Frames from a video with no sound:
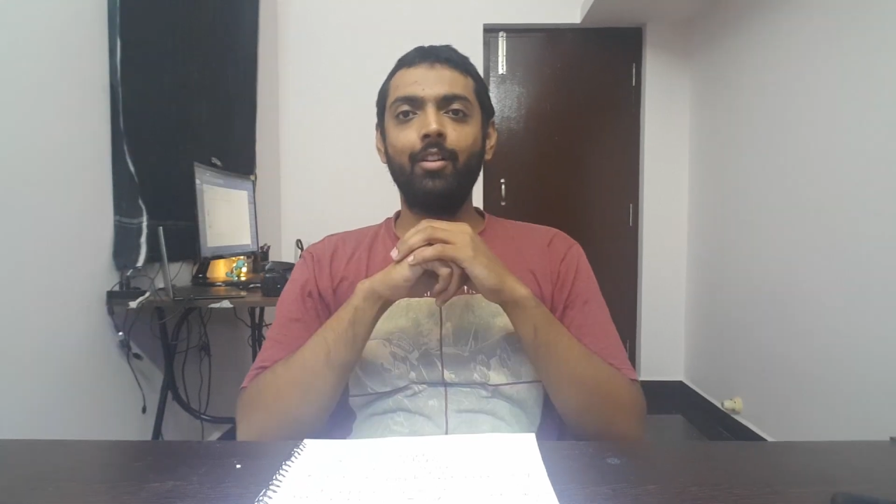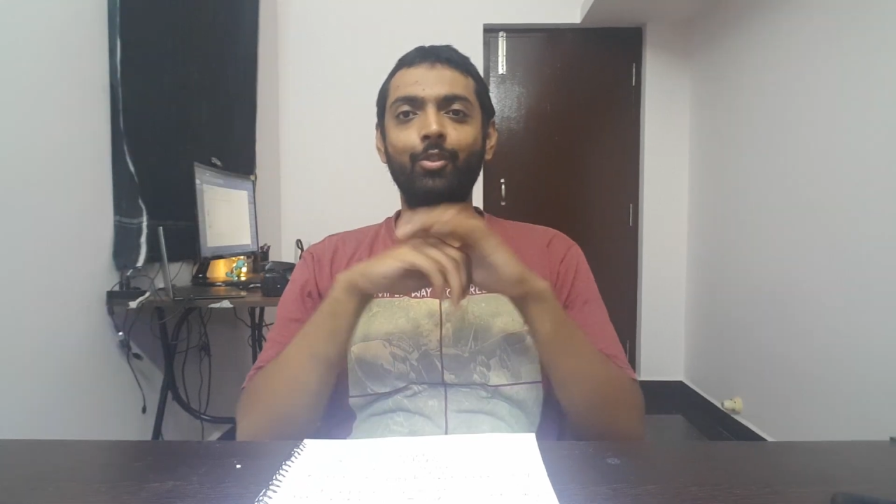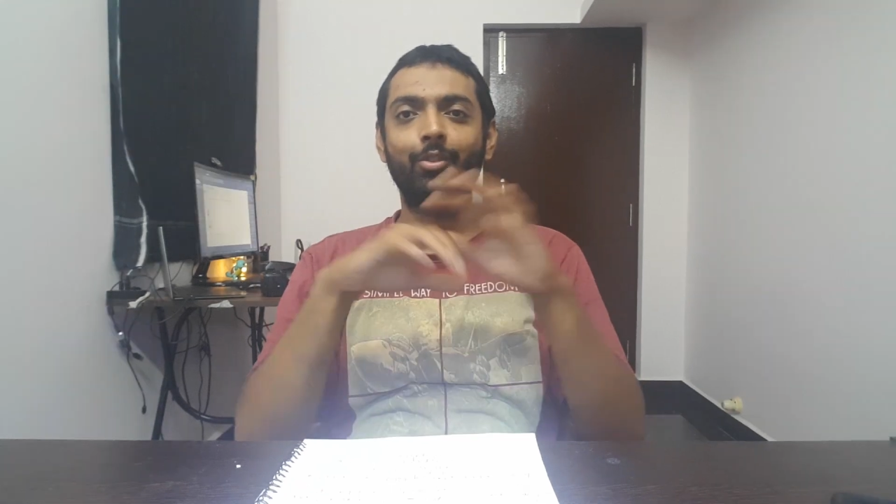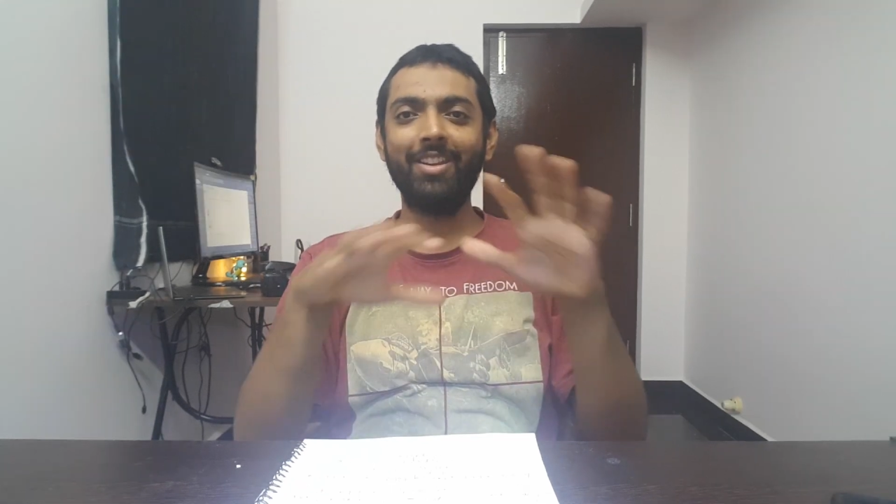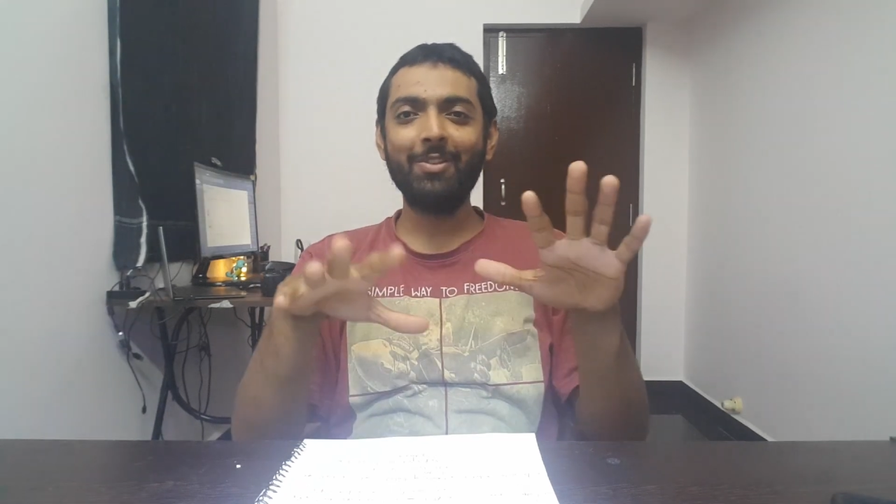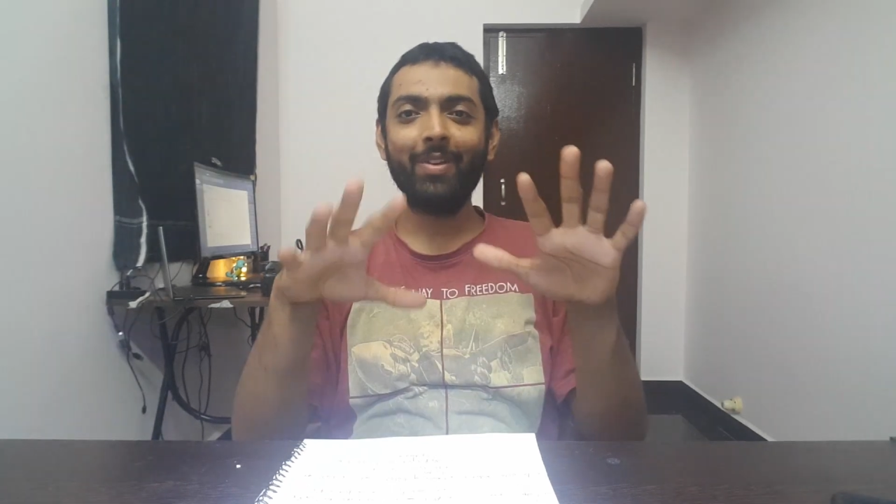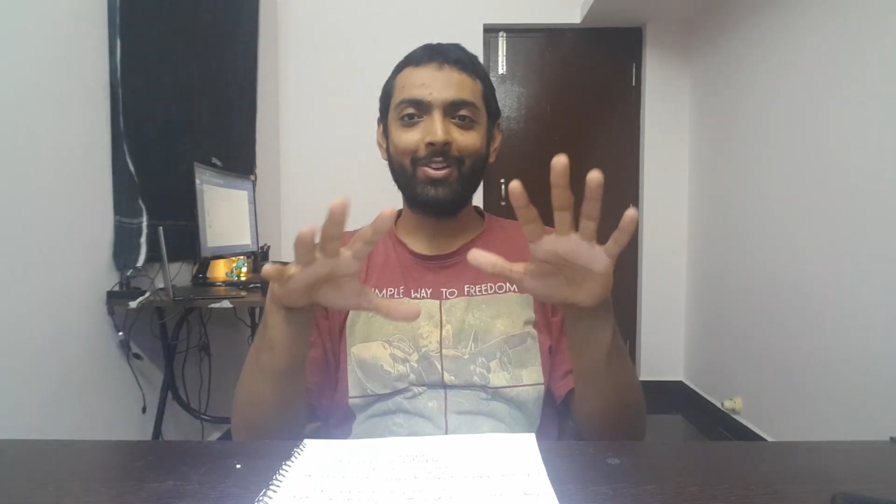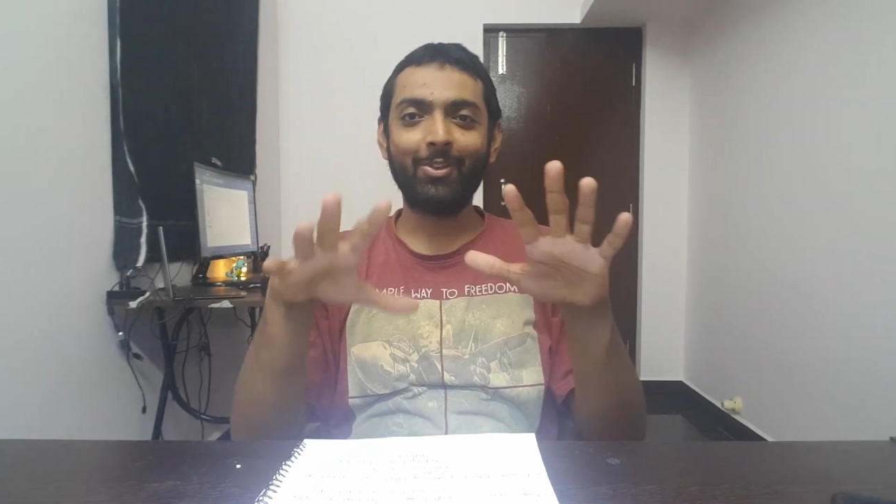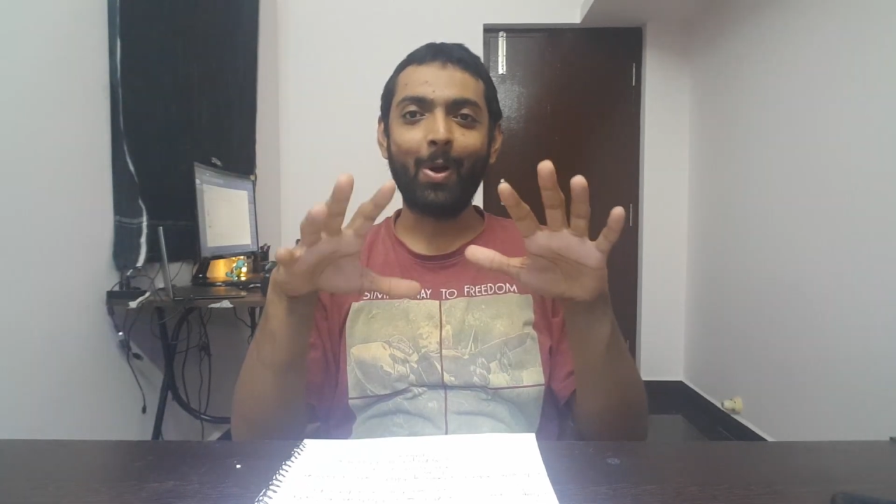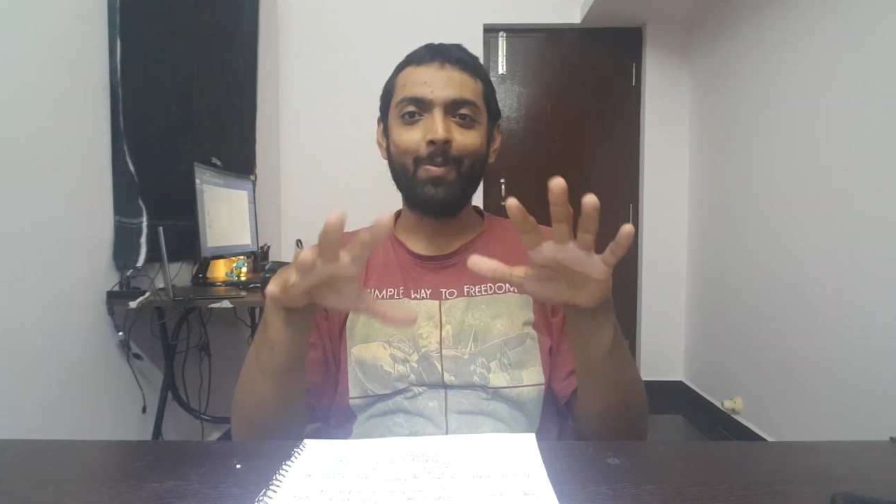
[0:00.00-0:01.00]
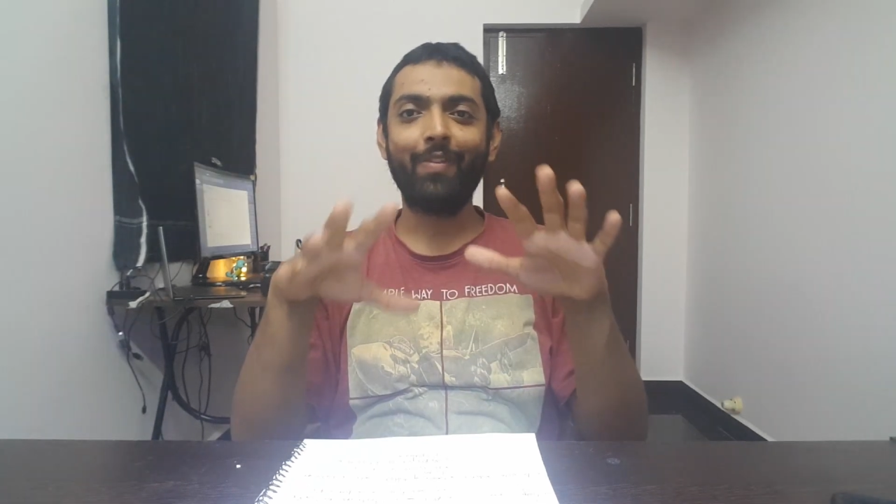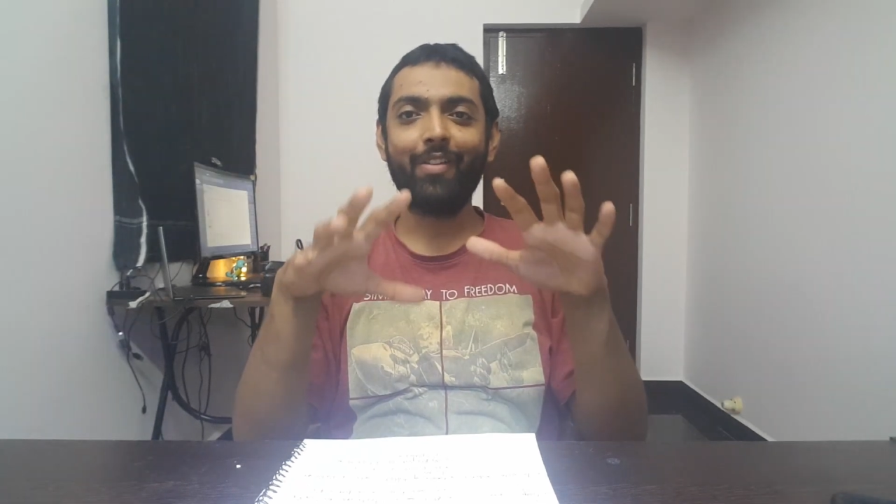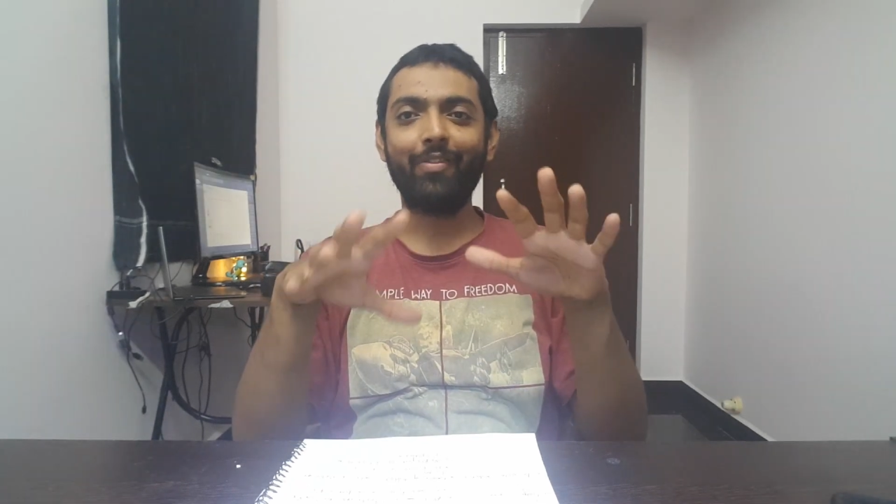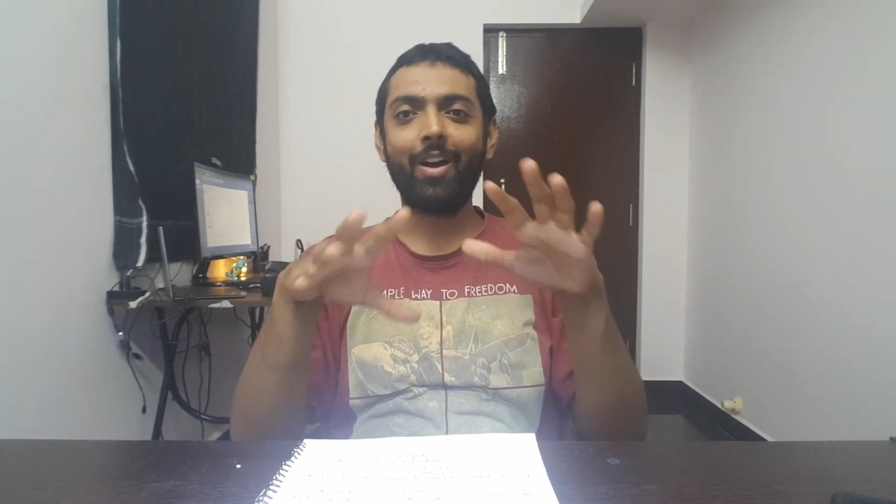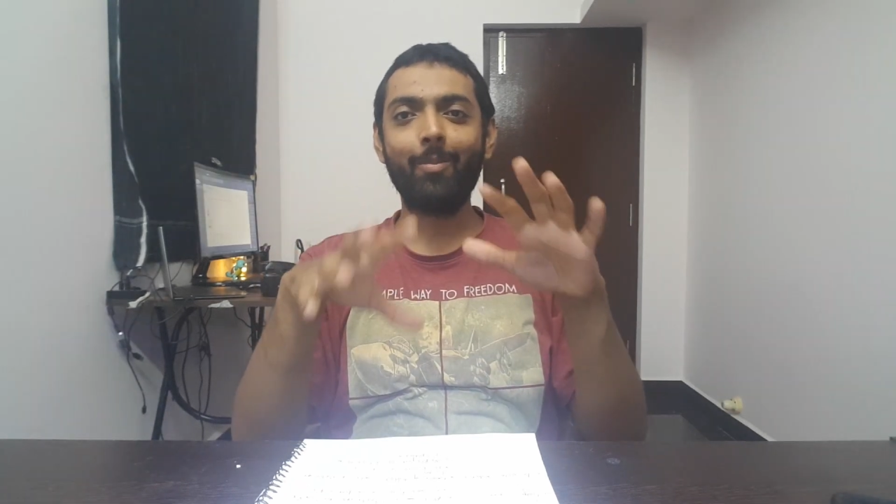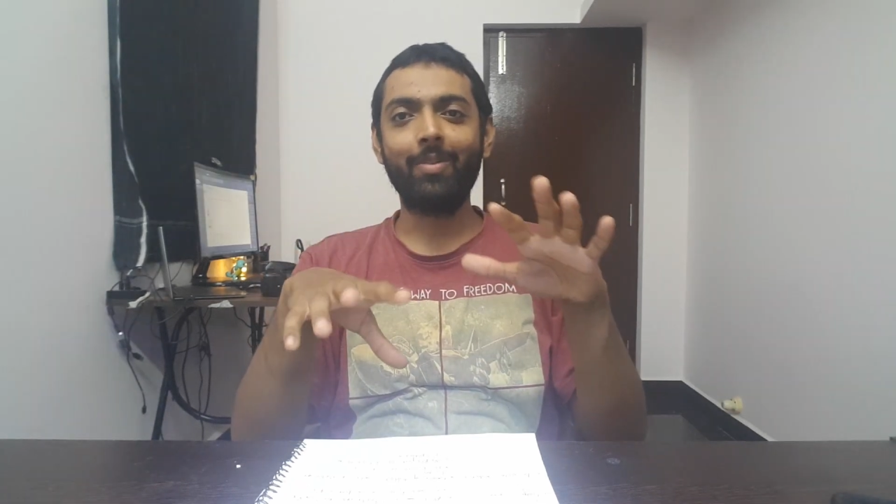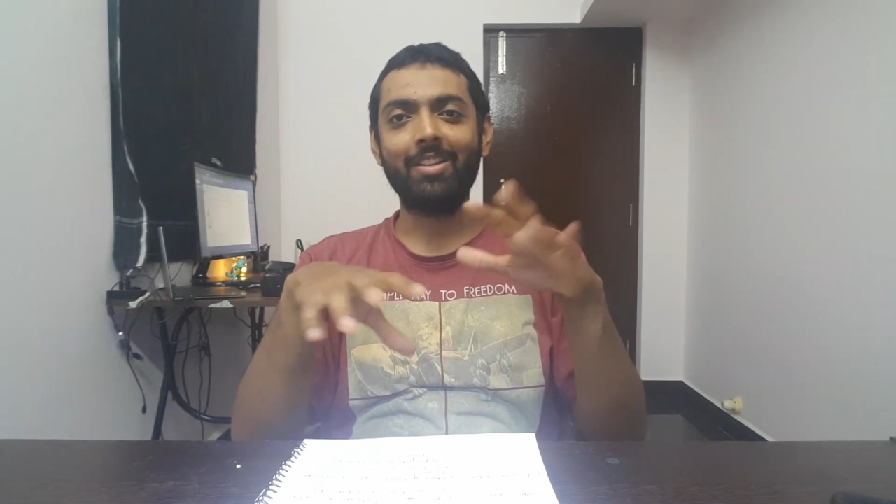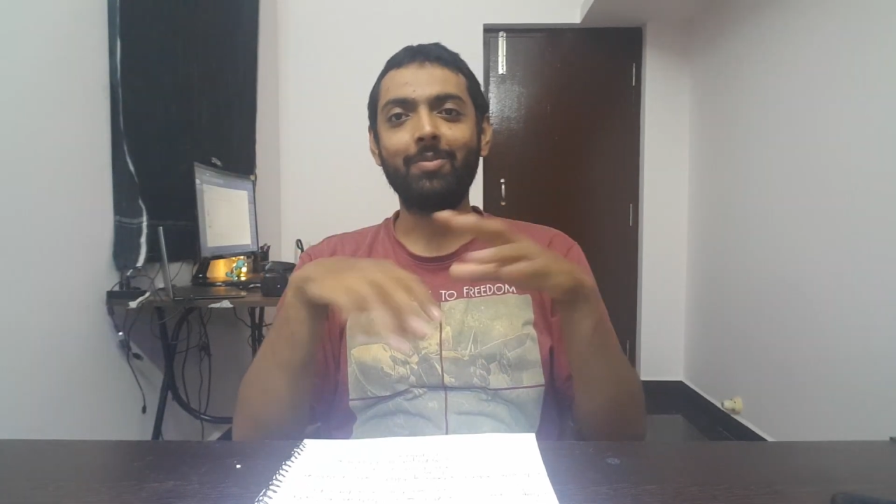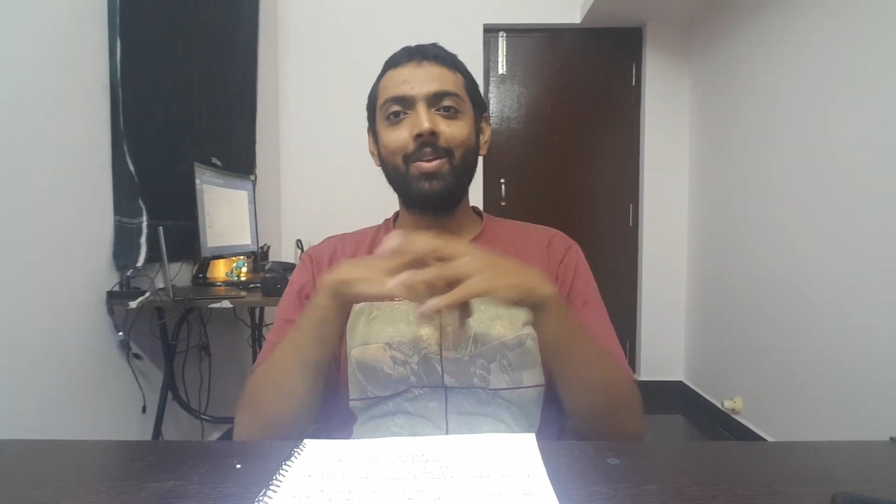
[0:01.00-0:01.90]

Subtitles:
So these were the top five companies